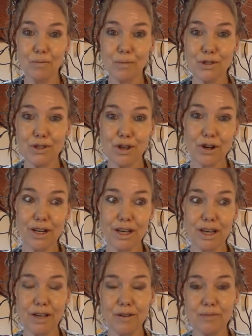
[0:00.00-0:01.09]
but
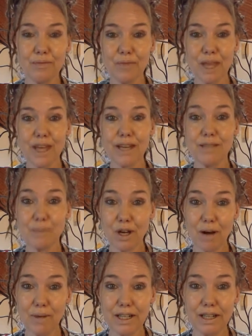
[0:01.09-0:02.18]
certainly it is
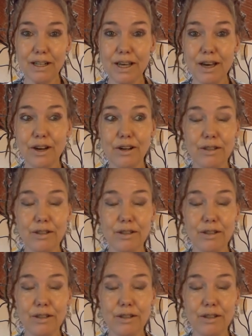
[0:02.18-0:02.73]
becoming clear